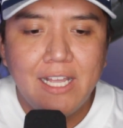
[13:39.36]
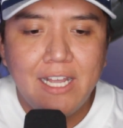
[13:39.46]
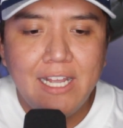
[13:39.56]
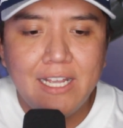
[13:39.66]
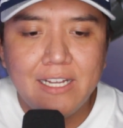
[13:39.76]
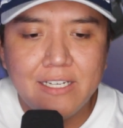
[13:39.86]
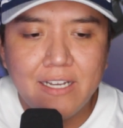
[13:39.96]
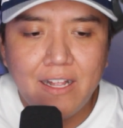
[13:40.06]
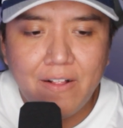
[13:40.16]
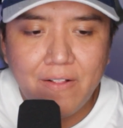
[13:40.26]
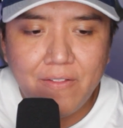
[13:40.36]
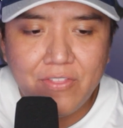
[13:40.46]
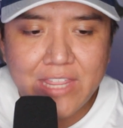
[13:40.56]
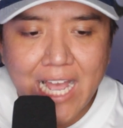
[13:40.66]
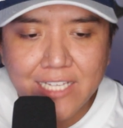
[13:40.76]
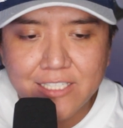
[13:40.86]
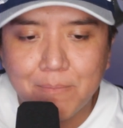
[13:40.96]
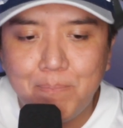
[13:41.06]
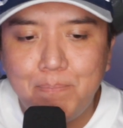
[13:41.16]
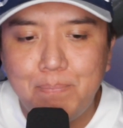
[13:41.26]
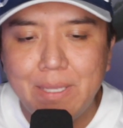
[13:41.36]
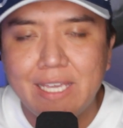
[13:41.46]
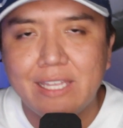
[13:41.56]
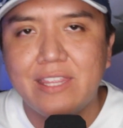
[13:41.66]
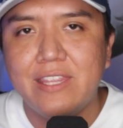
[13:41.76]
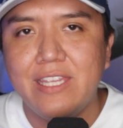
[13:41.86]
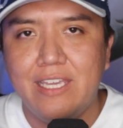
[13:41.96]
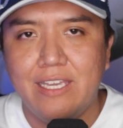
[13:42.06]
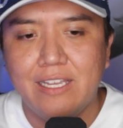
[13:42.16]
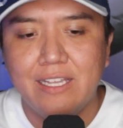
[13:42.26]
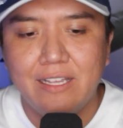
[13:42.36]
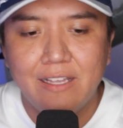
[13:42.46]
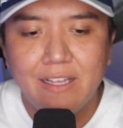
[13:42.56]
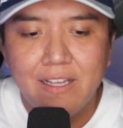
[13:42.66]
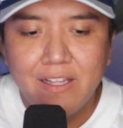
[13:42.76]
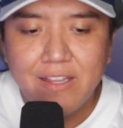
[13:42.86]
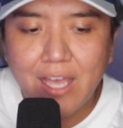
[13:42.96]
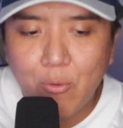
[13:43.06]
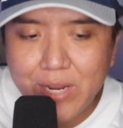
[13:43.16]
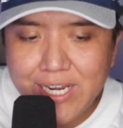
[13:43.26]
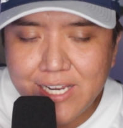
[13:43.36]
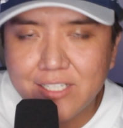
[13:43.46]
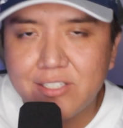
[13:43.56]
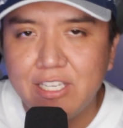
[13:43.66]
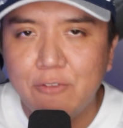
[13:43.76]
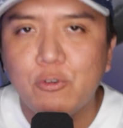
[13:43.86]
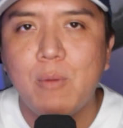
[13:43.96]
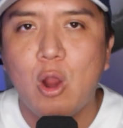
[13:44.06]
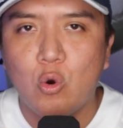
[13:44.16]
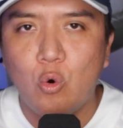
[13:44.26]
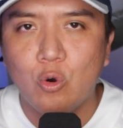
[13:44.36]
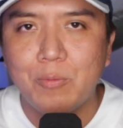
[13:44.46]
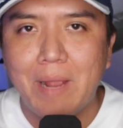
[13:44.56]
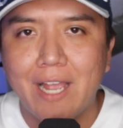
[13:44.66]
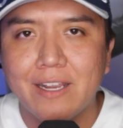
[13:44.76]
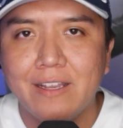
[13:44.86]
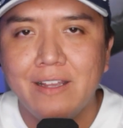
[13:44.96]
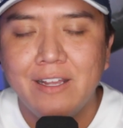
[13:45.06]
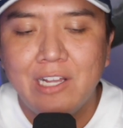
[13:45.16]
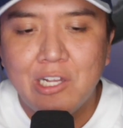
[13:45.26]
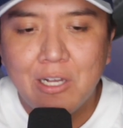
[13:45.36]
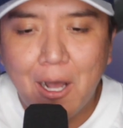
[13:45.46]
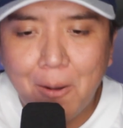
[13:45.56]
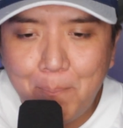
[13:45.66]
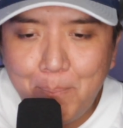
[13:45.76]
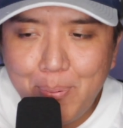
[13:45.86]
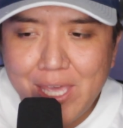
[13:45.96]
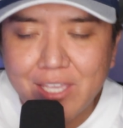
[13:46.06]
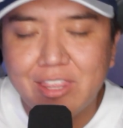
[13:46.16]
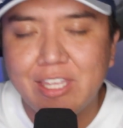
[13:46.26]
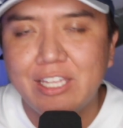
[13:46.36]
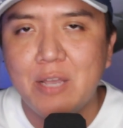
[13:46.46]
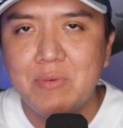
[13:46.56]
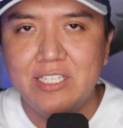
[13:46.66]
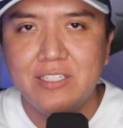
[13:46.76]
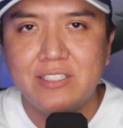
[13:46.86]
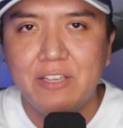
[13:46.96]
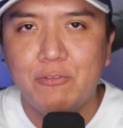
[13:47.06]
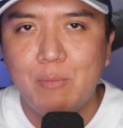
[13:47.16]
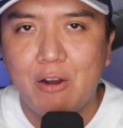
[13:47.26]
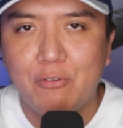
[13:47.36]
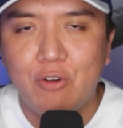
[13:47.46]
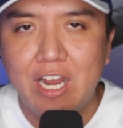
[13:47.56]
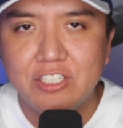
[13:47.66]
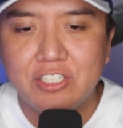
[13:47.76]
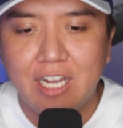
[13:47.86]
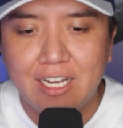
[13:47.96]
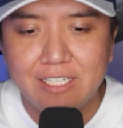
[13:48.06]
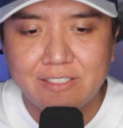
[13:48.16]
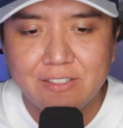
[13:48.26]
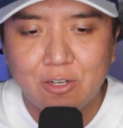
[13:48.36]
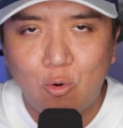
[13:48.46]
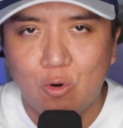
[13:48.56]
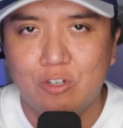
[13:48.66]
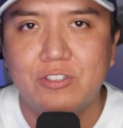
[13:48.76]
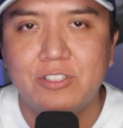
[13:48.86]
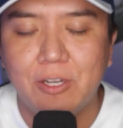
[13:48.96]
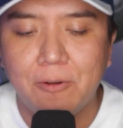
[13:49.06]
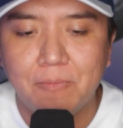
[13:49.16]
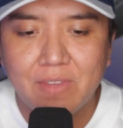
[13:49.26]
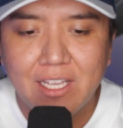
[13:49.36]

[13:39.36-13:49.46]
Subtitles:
And that's a big thing that we need to see from our quarterback. A big thing that we need to see from our franchise cornerstone